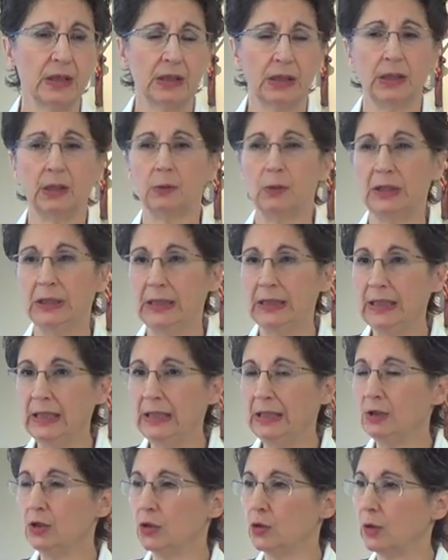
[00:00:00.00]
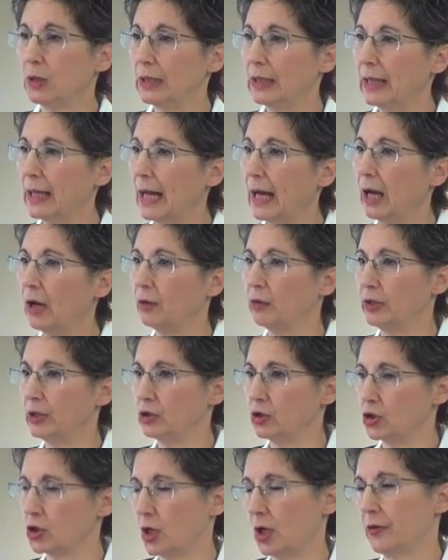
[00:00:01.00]
And we need to allow
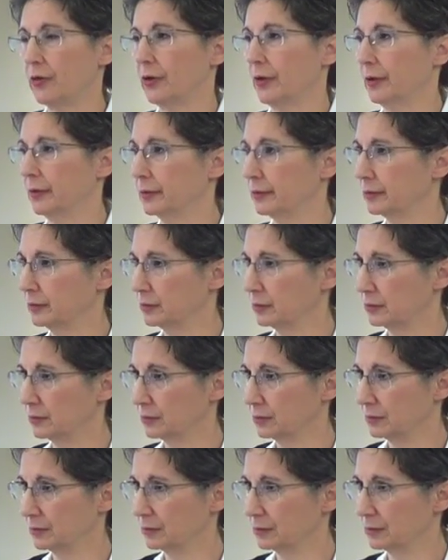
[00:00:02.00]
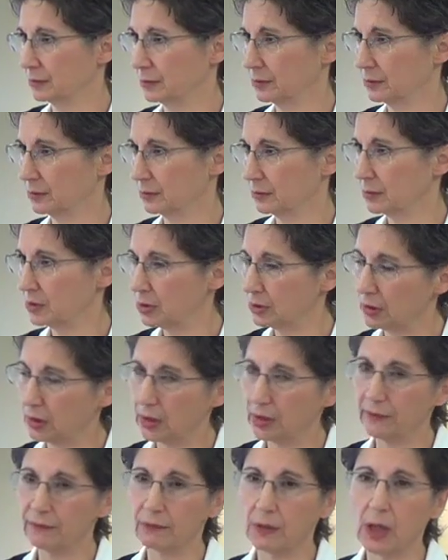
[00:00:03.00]
each other to
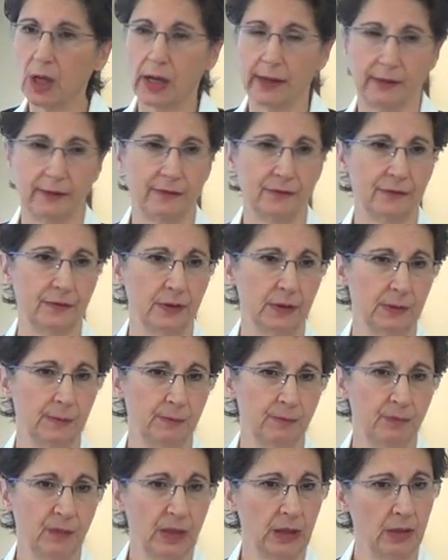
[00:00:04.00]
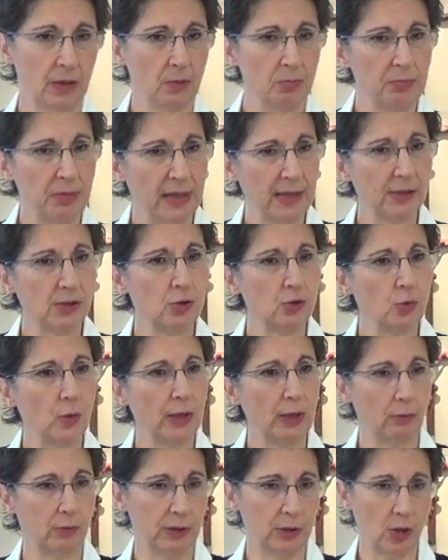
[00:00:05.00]
live life in the best
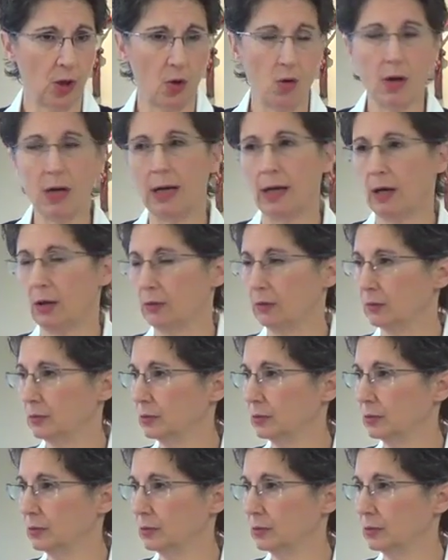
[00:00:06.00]
way we know how.